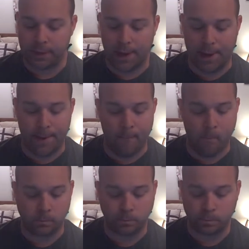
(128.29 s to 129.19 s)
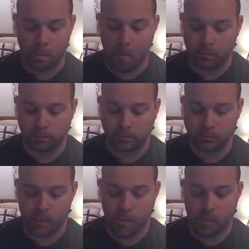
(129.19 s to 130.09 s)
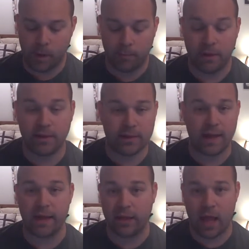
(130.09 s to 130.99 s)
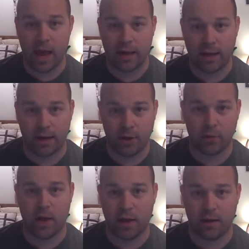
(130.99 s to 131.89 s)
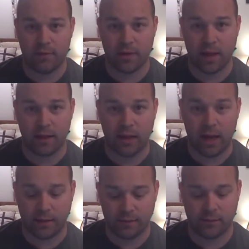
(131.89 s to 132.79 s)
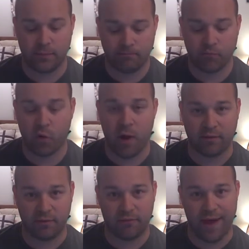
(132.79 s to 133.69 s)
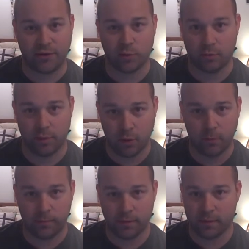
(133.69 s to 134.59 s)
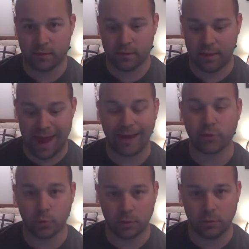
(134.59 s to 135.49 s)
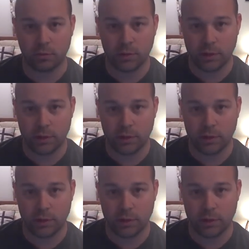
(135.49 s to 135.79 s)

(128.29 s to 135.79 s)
I'm reading this online, and I know not everything online is correct and factual, but hopefully this is the actual